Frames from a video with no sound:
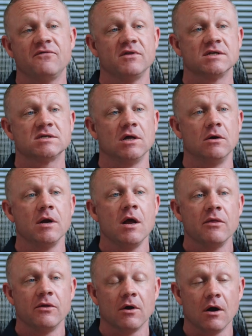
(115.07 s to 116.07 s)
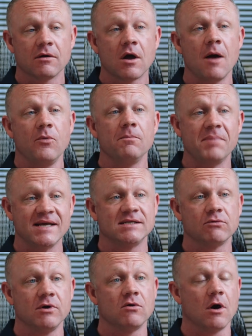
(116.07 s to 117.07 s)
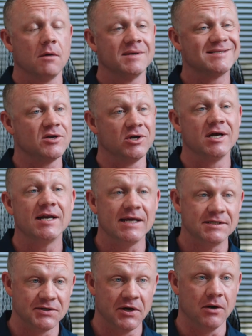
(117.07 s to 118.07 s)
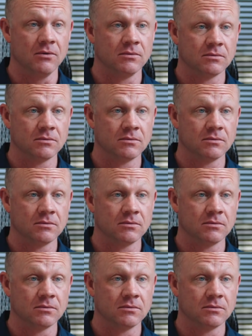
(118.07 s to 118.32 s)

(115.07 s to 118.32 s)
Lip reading: for this loan, there are a couple basic requirements that you're going to need to know.